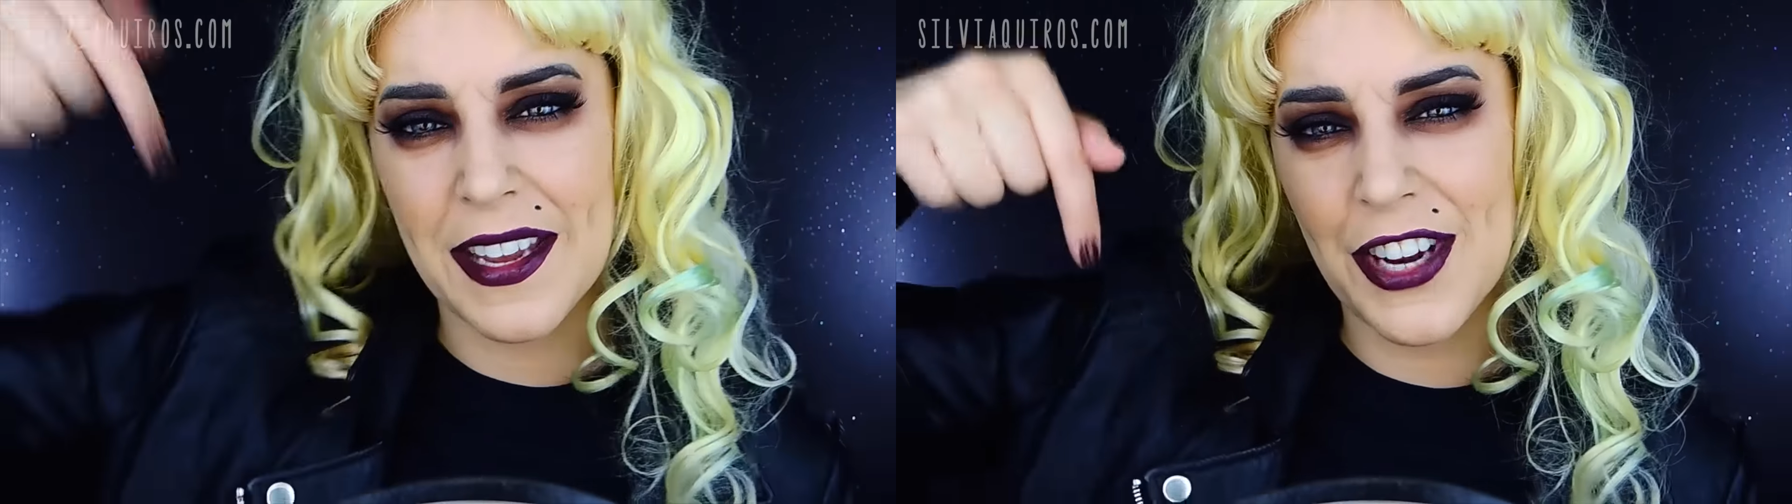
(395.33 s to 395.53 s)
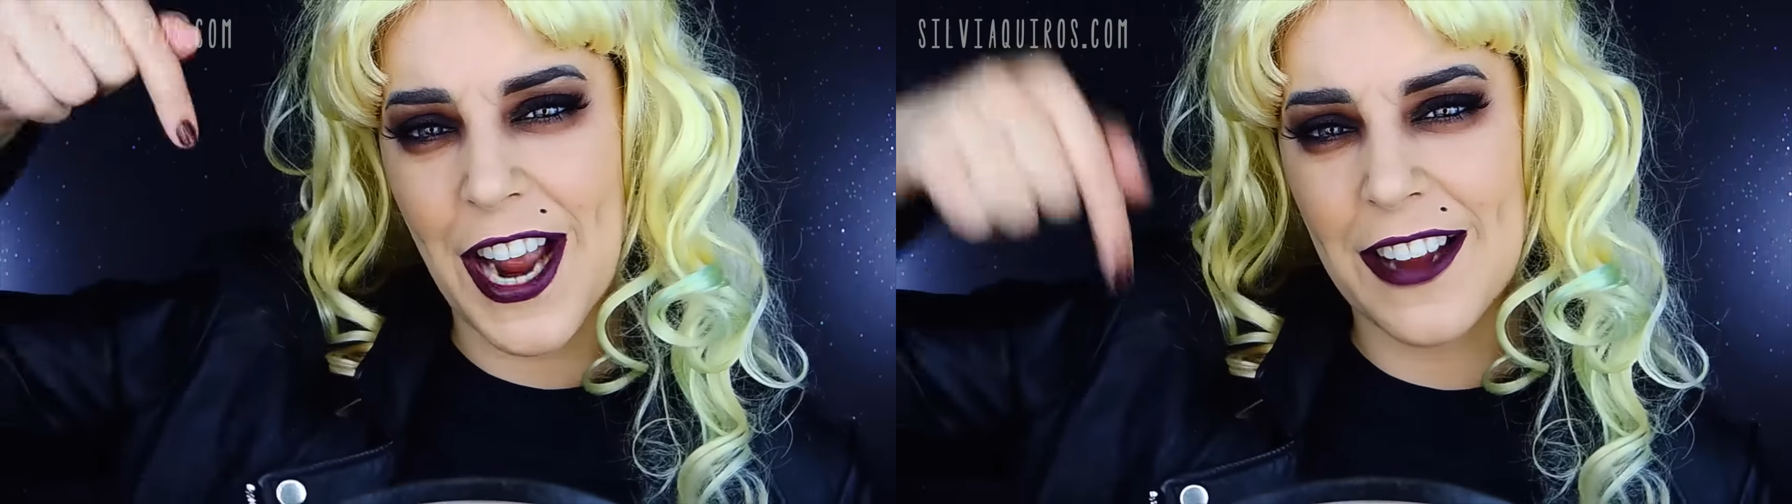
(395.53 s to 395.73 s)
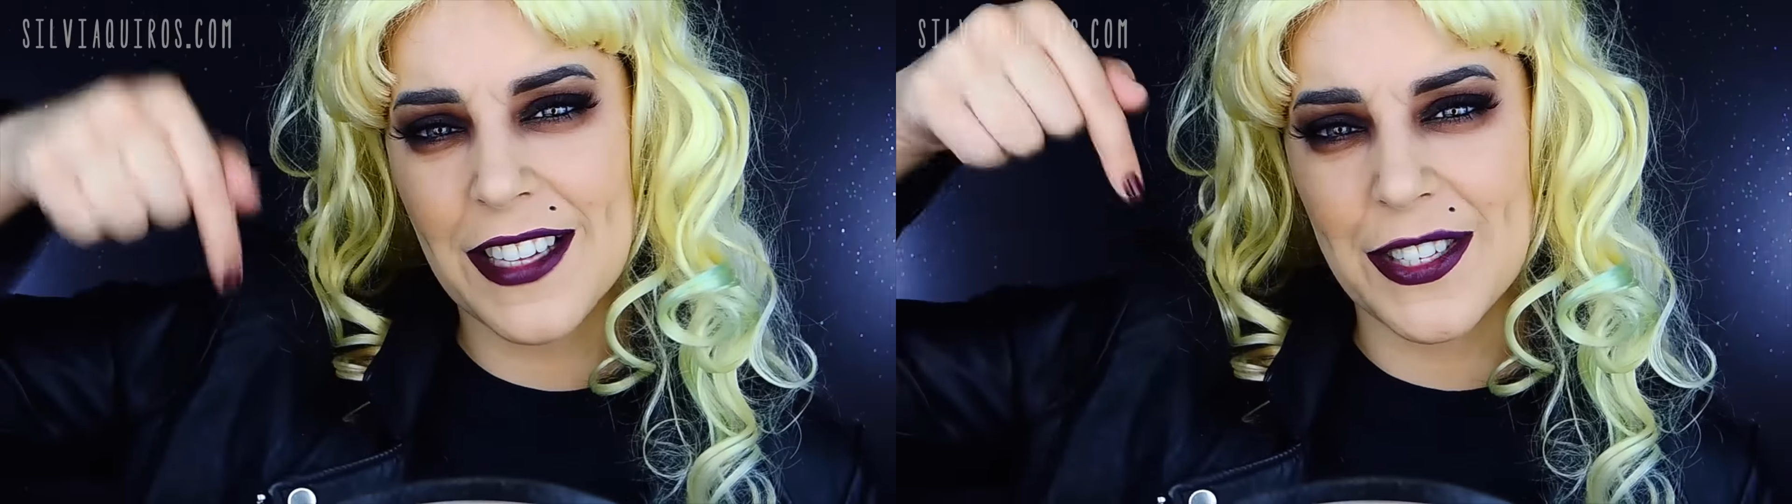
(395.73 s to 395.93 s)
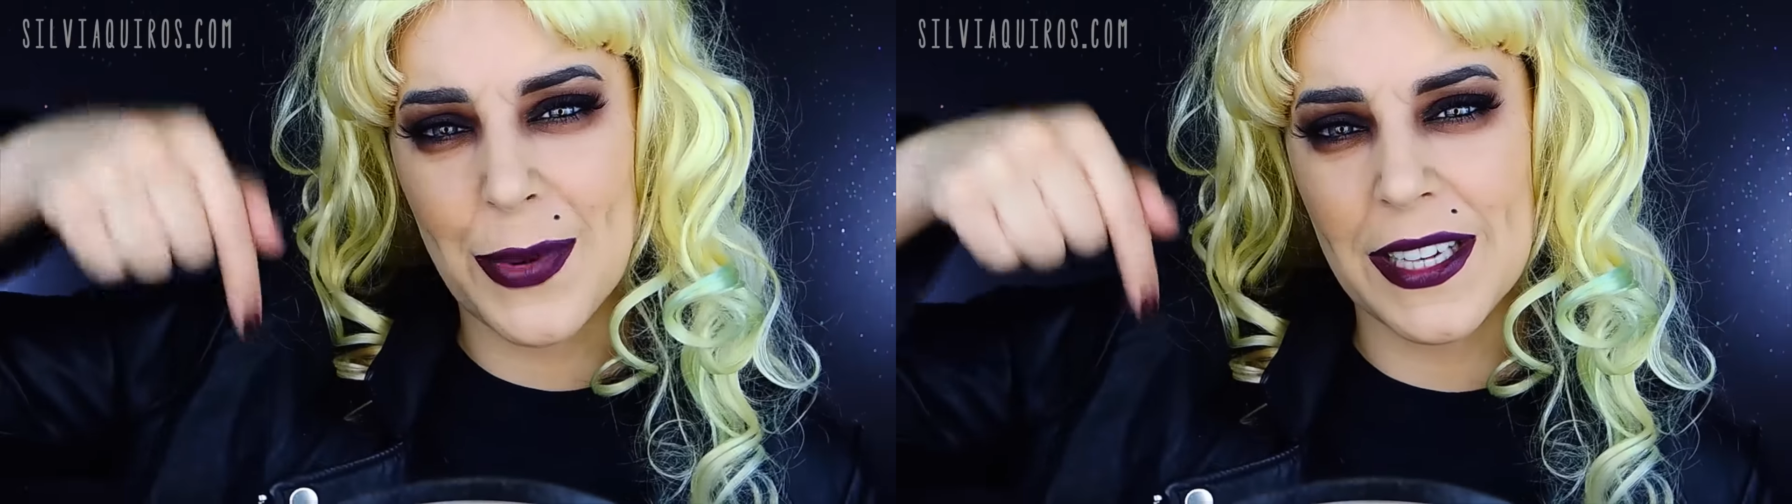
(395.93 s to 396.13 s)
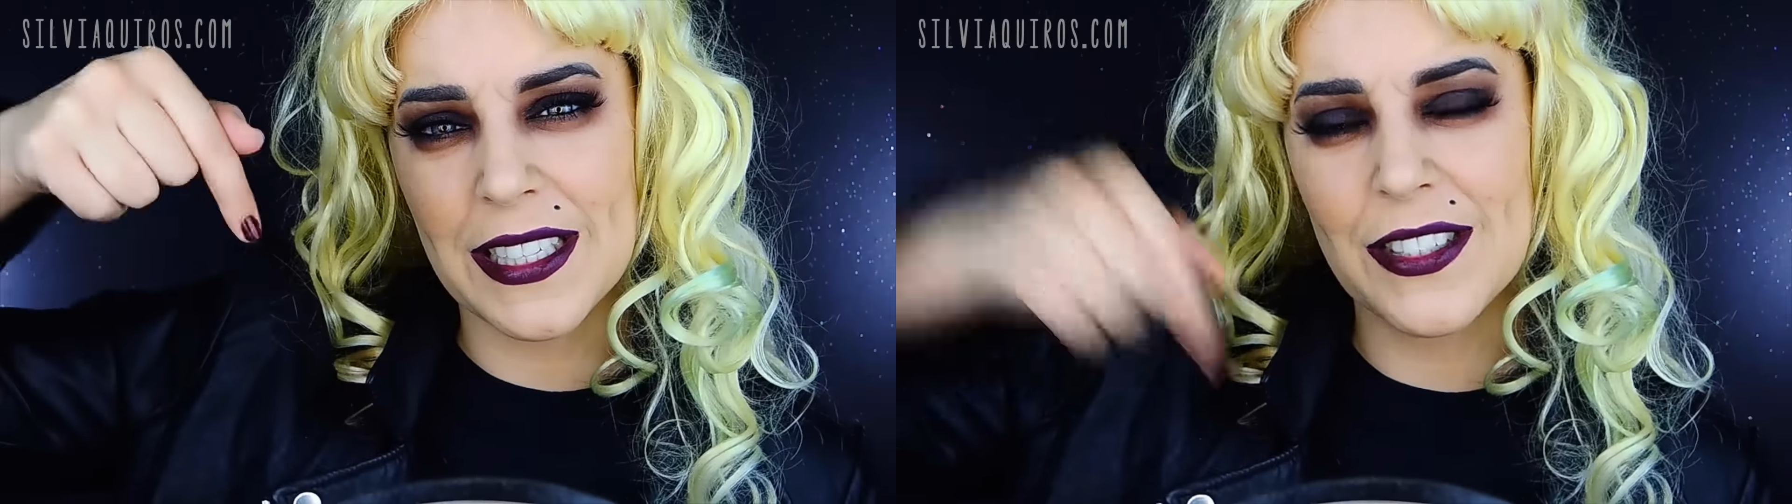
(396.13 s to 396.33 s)
Here you have the
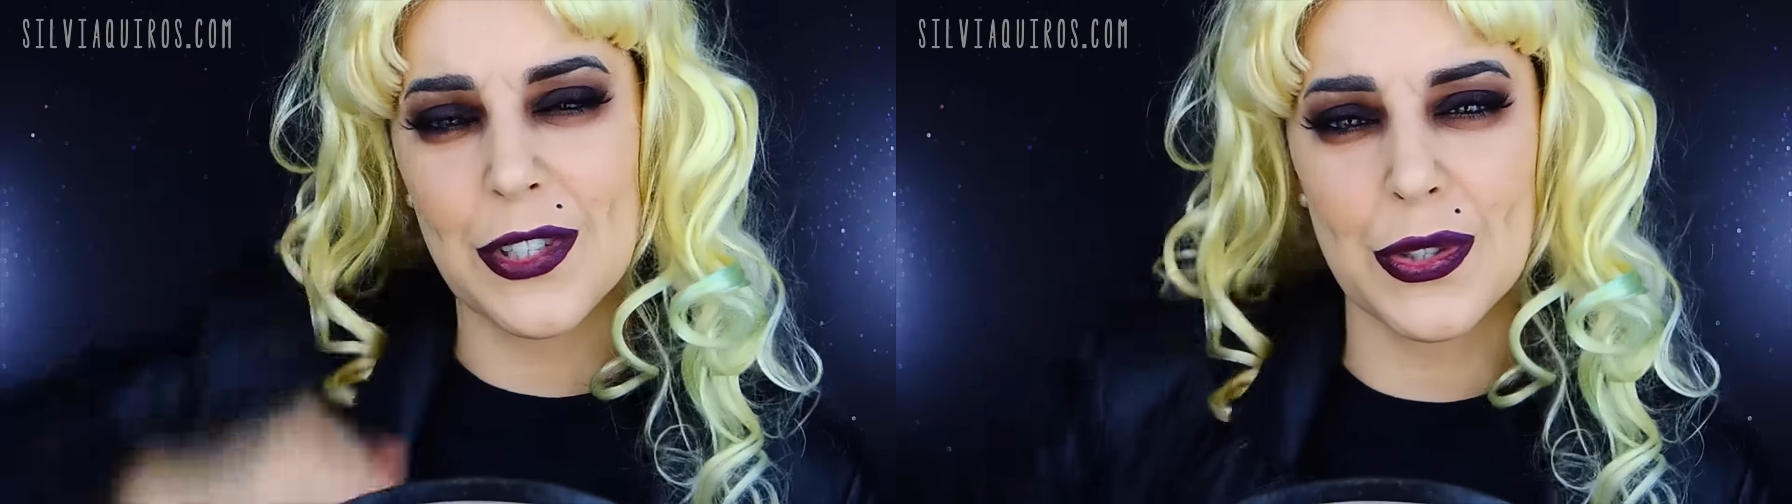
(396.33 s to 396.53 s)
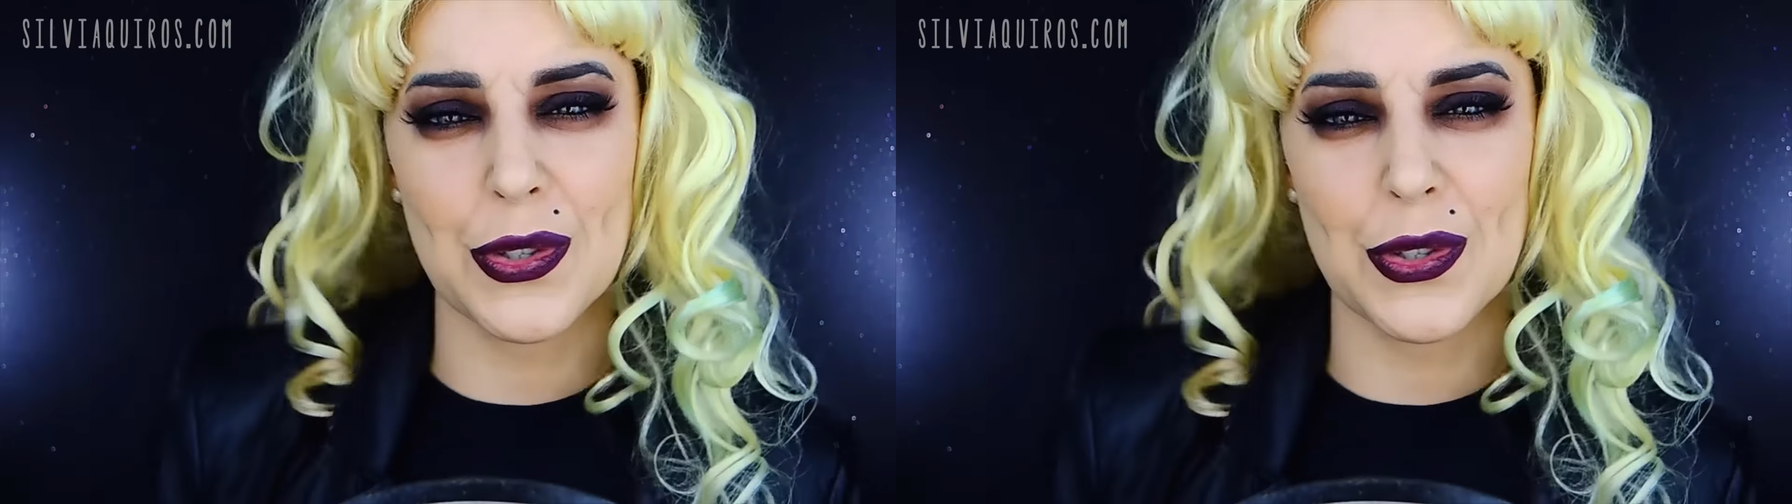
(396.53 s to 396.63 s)
direct link to